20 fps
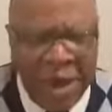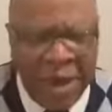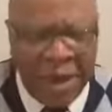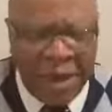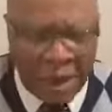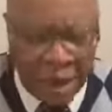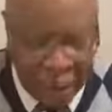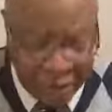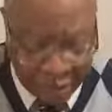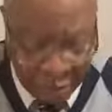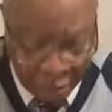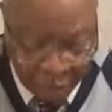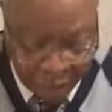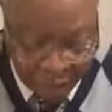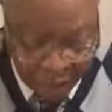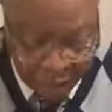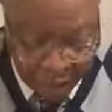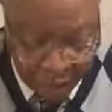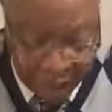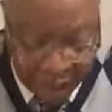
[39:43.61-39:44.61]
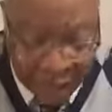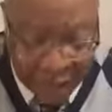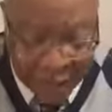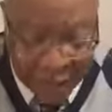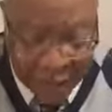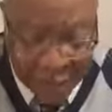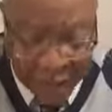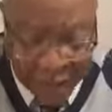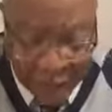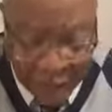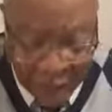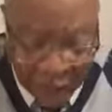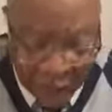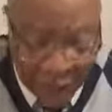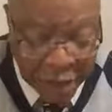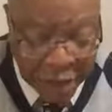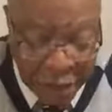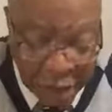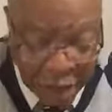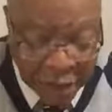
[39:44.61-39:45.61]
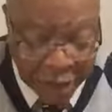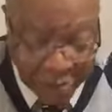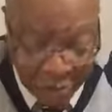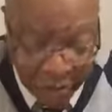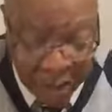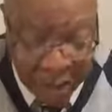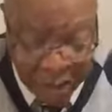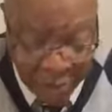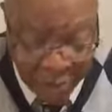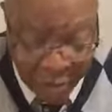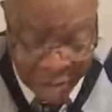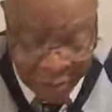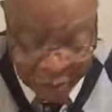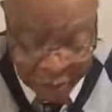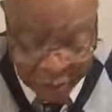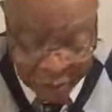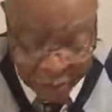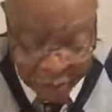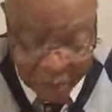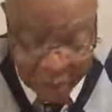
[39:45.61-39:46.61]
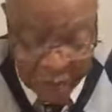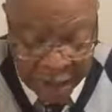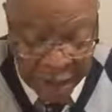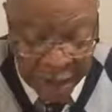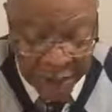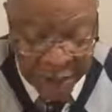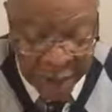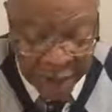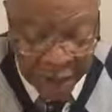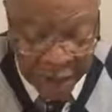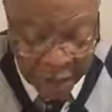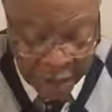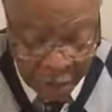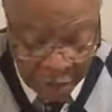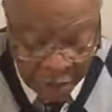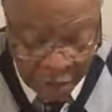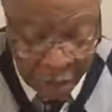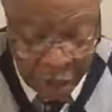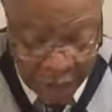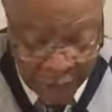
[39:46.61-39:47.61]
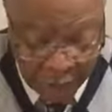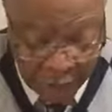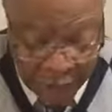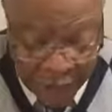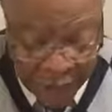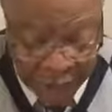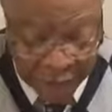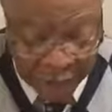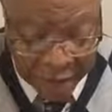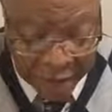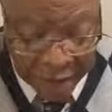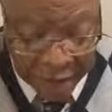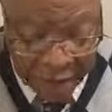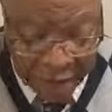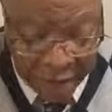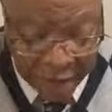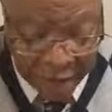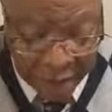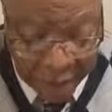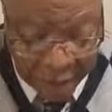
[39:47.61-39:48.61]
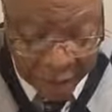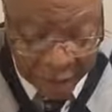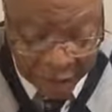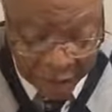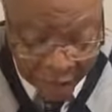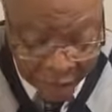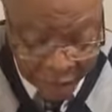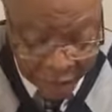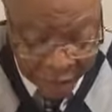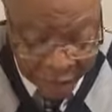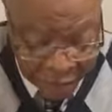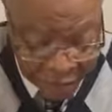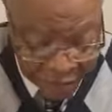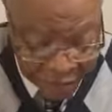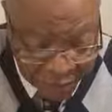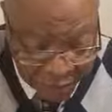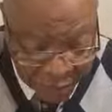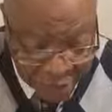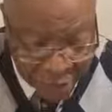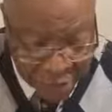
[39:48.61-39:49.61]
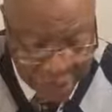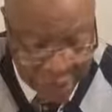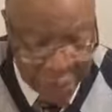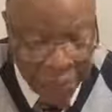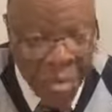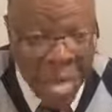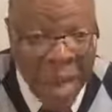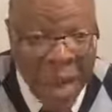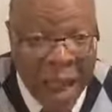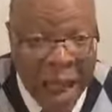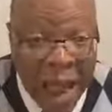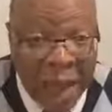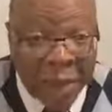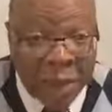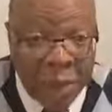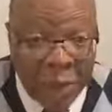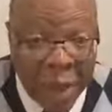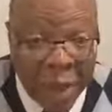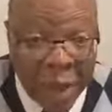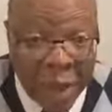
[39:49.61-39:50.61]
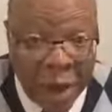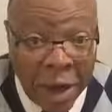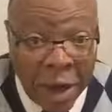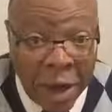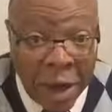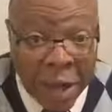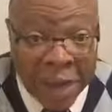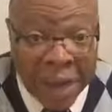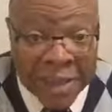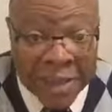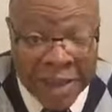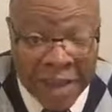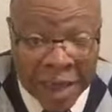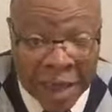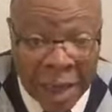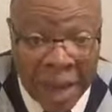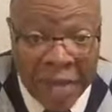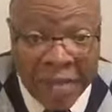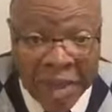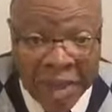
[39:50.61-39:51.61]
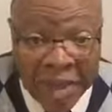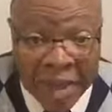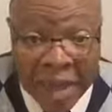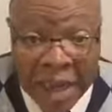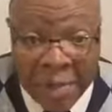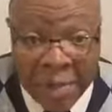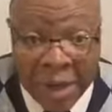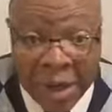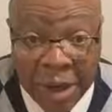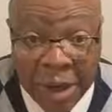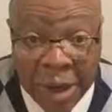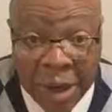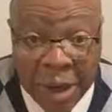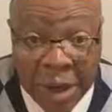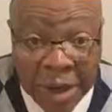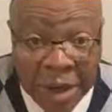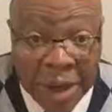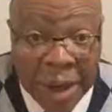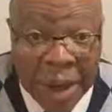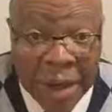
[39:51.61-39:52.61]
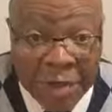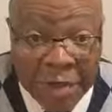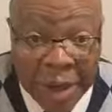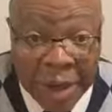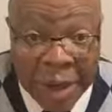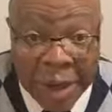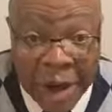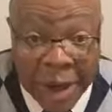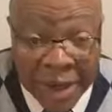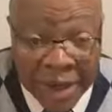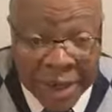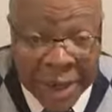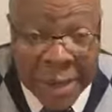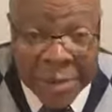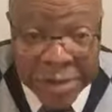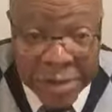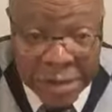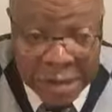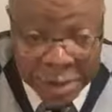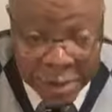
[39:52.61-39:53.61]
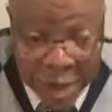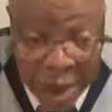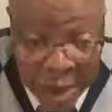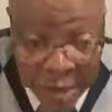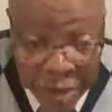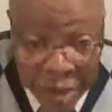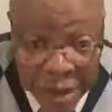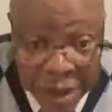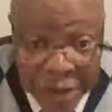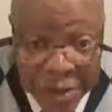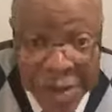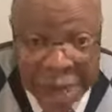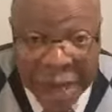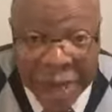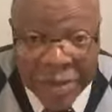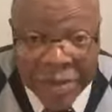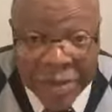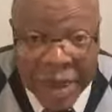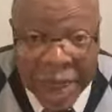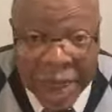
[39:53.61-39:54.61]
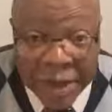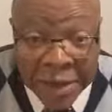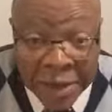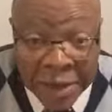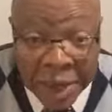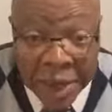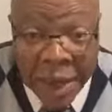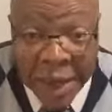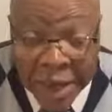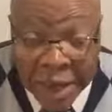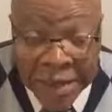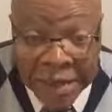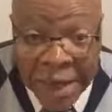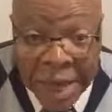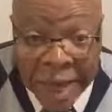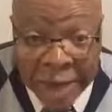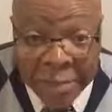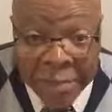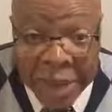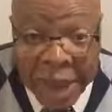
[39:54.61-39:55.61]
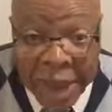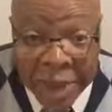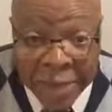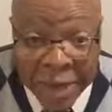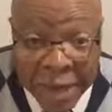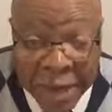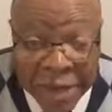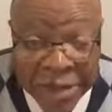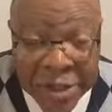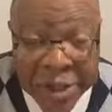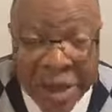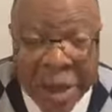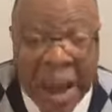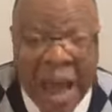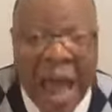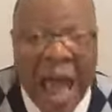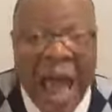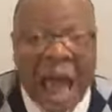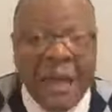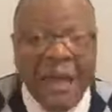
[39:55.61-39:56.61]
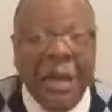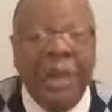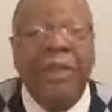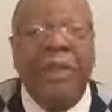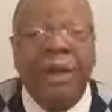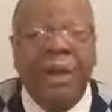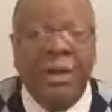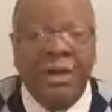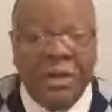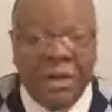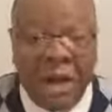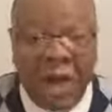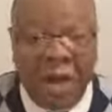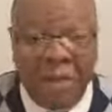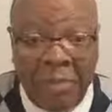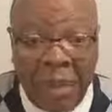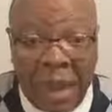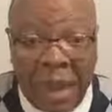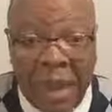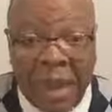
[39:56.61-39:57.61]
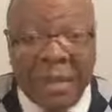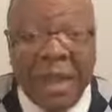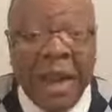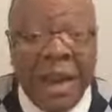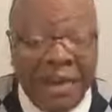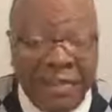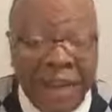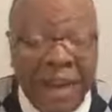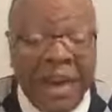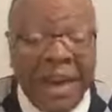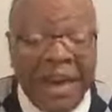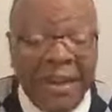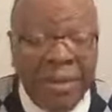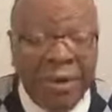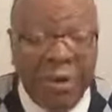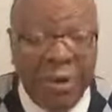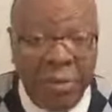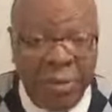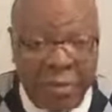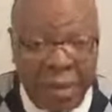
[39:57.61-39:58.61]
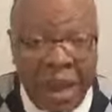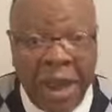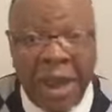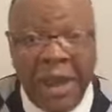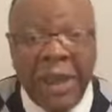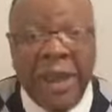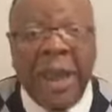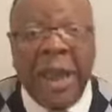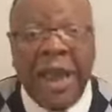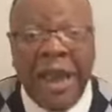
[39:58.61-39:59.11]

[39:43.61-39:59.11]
Nothing will be lacking unto me. So then, knowing that, I've got a glorious future. I know that God is a covenant-keeping God. that God keeps his promises, that God is not a man that he should lie, neither the son of man that he should repent.